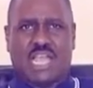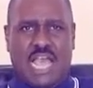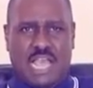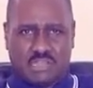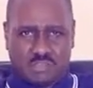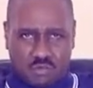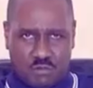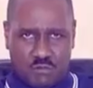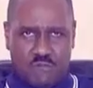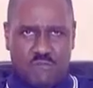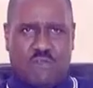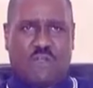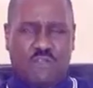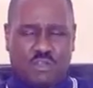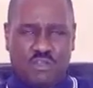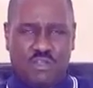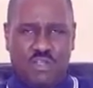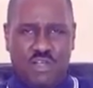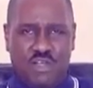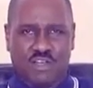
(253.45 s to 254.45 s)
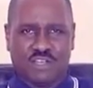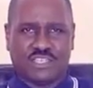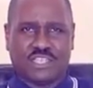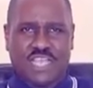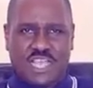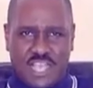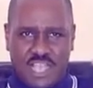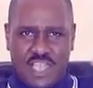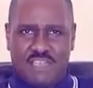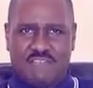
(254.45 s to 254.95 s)
and to follow God
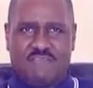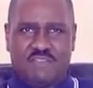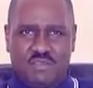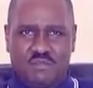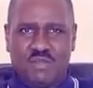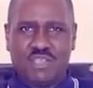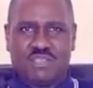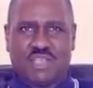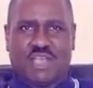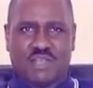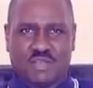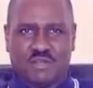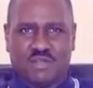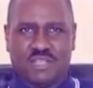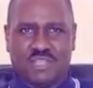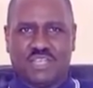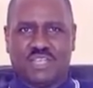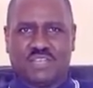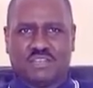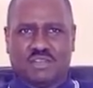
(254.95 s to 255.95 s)
everywhere you are going.